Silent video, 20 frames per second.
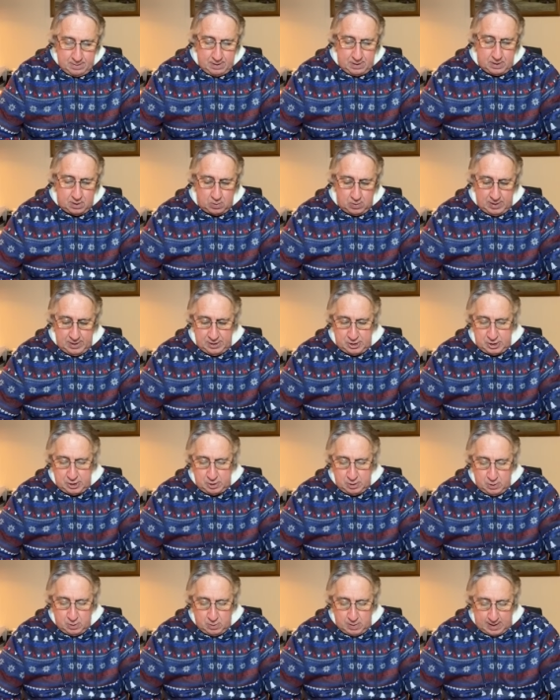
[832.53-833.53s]
go
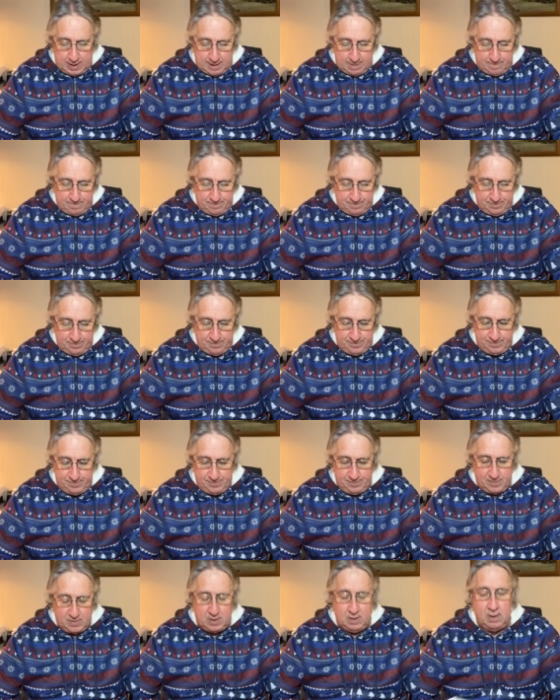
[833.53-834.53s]
into um,
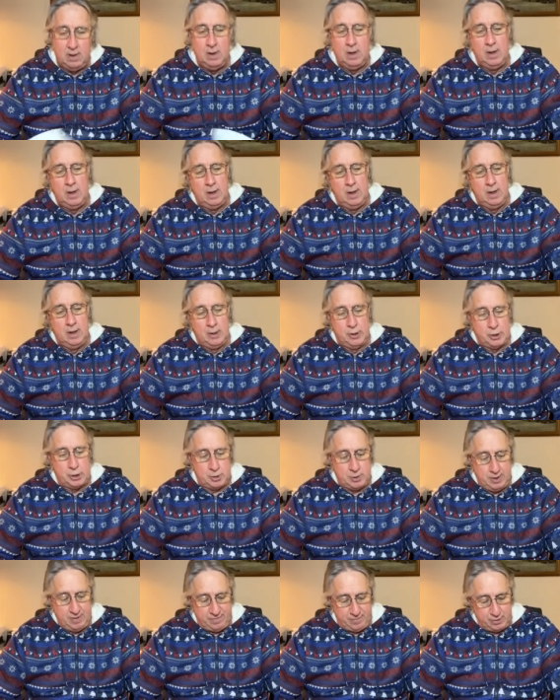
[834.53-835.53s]

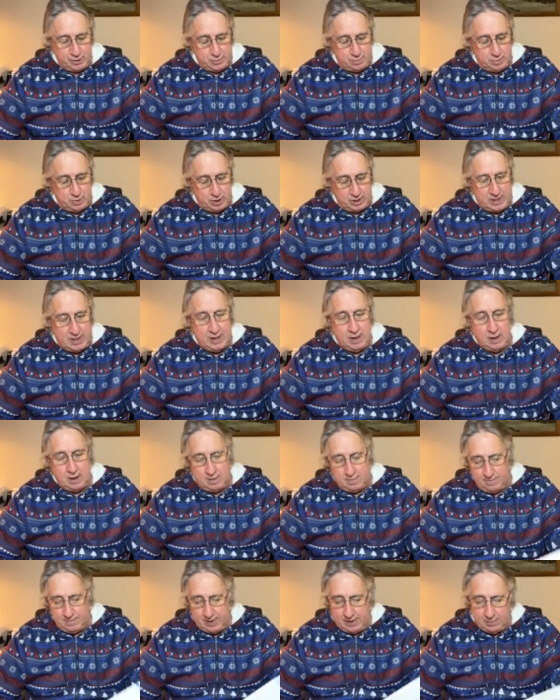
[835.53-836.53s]
Schriefer's book
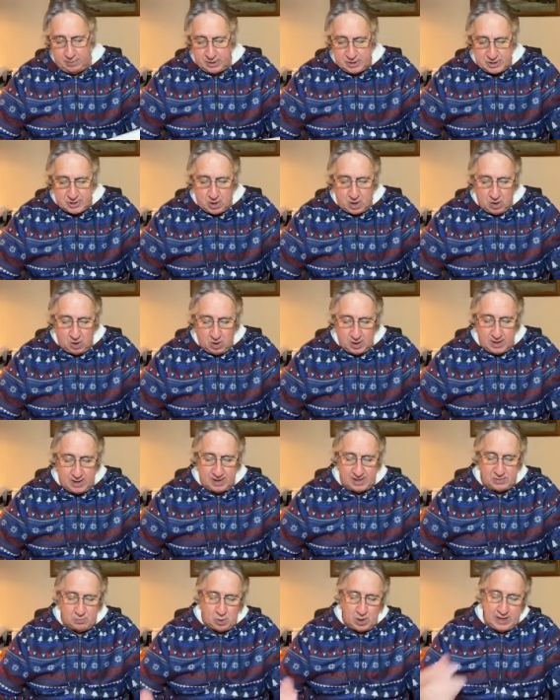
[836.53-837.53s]
here and we start
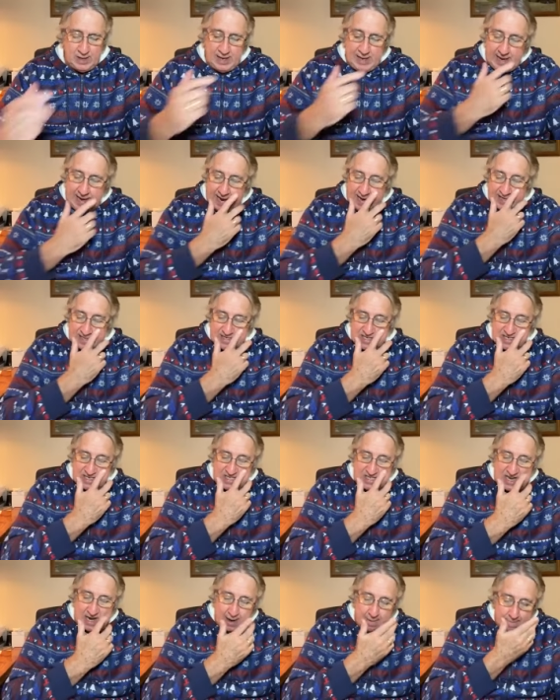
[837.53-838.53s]
looking at what he has to
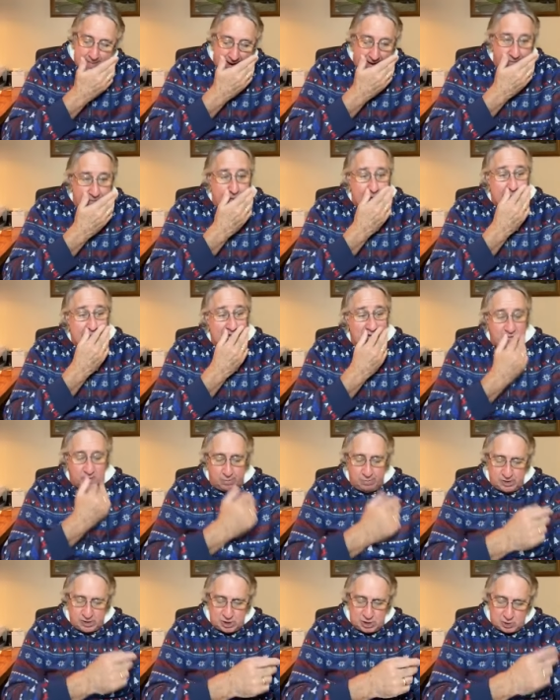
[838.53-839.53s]
say about this
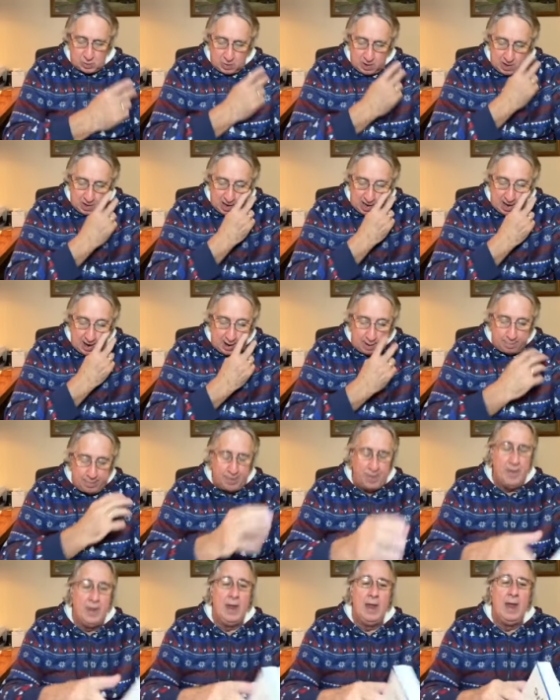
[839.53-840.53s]
from the soil
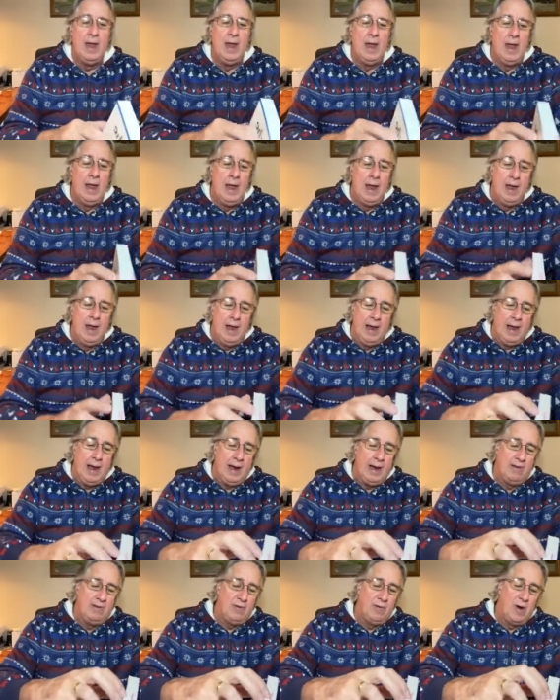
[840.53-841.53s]
up,
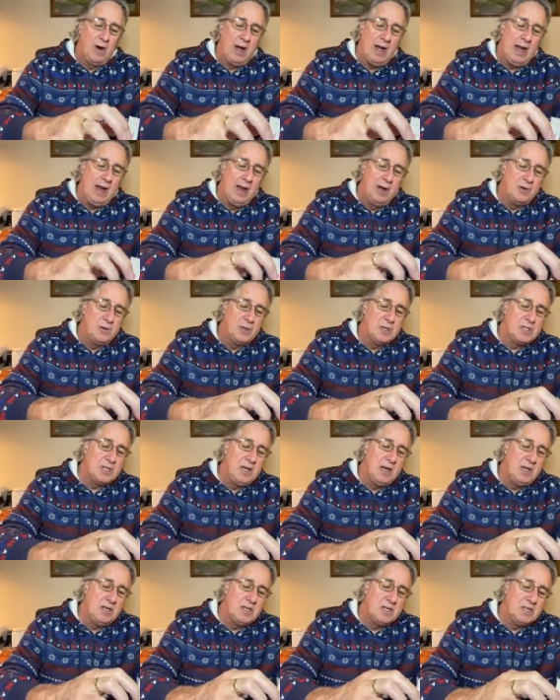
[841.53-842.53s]
it's very
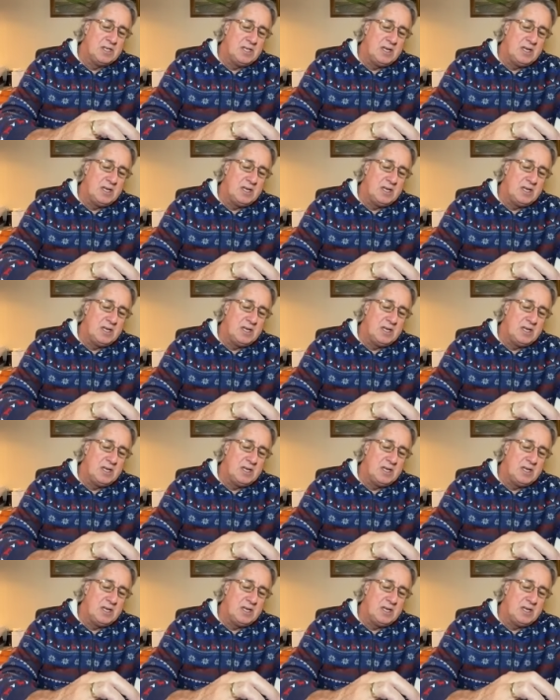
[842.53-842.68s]
interesting to